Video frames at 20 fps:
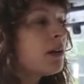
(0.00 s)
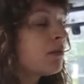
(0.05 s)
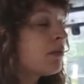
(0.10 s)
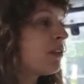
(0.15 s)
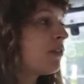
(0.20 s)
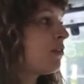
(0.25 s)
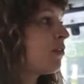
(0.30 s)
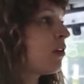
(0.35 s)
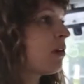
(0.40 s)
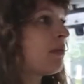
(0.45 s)

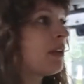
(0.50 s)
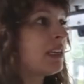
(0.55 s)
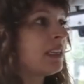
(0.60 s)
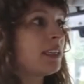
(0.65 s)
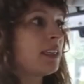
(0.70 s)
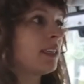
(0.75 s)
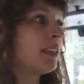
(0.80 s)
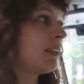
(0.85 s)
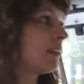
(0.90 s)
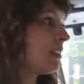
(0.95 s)

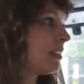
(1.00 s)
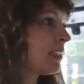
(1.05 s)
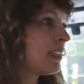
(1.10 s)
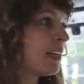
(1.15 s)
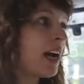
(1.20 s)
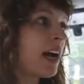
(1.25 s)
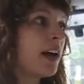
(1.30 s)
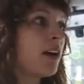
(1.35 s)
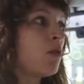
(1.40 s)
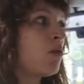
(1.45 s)
performance
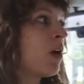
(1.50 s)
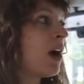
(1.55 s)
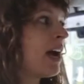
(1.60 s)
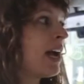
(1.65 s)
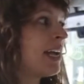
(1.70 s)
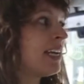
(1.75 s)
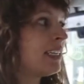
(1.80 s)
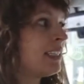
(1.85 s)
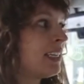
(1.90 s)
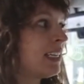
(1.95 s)

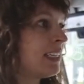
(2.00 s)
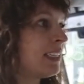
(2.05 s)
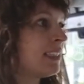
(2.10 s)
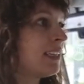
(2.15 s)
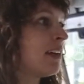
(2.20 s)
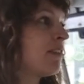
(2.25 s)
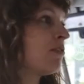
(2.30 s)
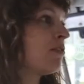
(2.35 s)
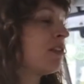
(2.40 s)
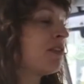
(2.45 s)
style-wise, his
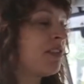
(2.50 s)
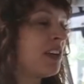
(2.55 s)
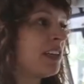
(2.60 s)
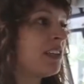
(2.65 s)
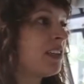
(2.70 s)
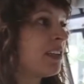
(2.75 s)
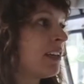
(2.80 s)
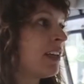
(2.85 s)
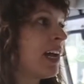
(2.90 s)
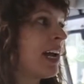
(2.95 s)
level of
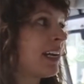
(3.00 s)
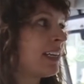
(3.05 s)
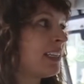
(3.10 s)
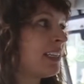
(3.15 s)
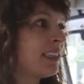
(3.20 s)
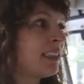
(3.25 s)
intellect,